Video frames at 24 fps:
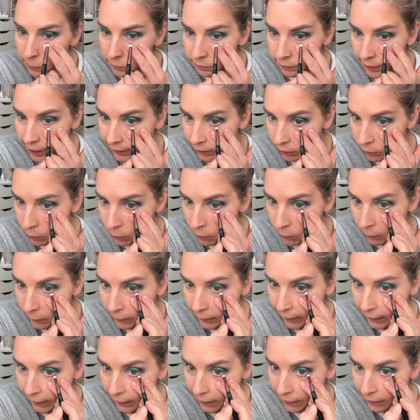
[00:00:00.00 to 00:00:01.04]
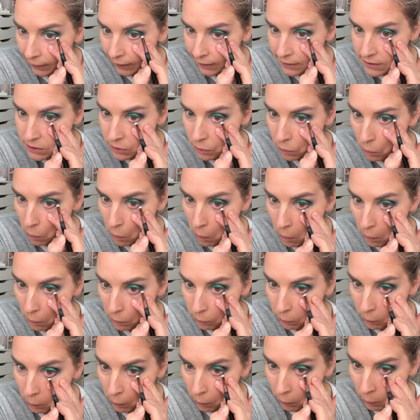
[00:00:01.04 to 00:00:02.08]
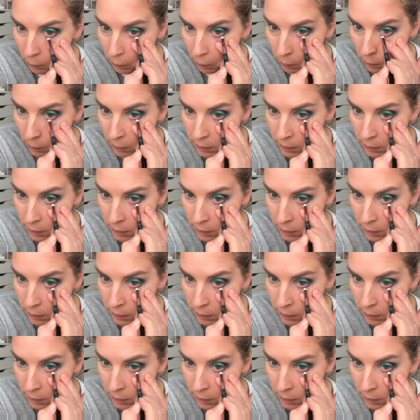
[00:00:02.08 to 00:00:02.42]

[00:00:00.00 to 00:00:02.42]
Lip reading: Right, okay, let's go. We're going to go